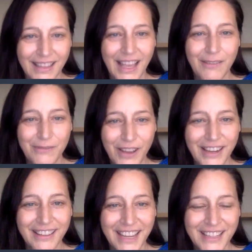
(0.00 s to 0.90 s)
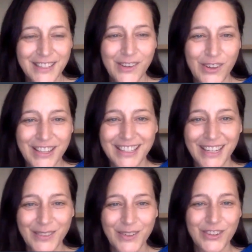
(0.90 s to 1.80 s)
Have fun. Thanks, Lois.
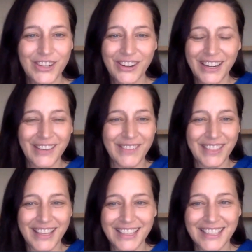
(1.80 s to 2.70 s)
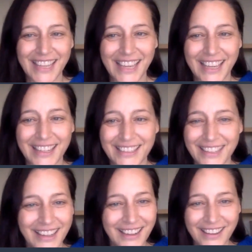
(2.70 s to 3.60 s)
Thanks for sharing it with us. And
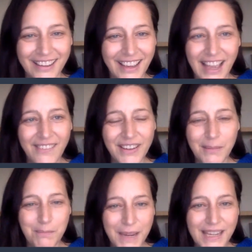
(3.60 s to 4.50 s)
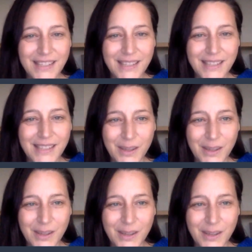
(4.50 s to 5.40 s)
have an amazing
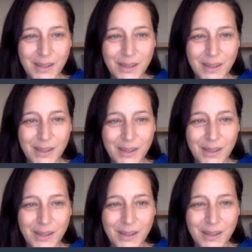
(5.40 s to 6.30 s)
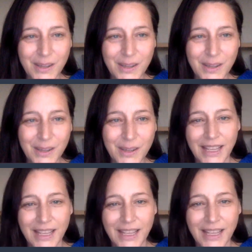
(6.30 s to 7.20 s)
prayer. Just bless
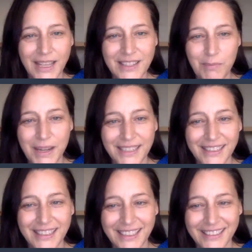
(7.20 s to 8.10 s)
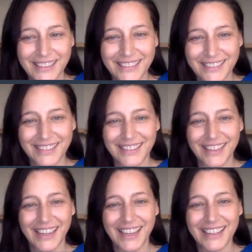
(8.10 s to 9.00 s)
you abundantly
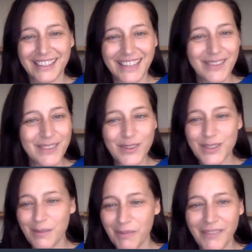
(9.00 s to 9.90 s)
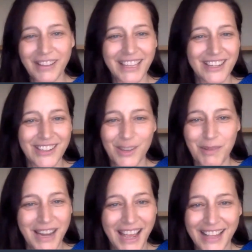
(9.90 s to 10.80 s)
and gives you some revelation that
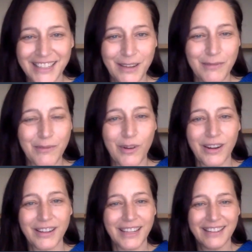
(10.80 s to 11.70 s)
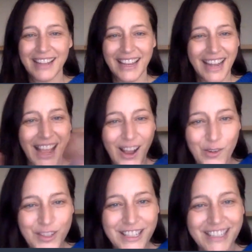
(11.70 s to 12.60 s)
you've been asking for. Get that
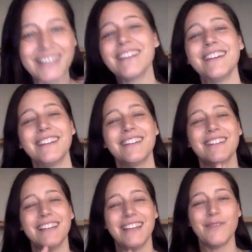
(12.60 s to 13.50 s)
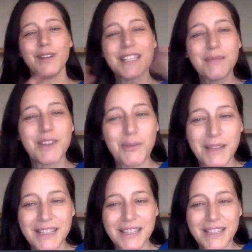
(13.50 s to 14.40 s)
house and wisdom in your
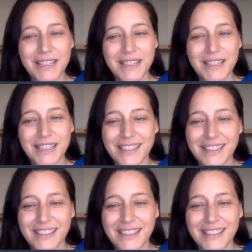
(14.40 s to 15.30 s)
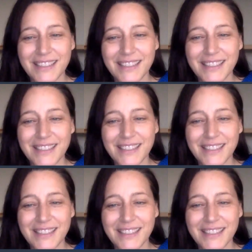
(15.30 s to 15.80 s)
business. In Jesus' name.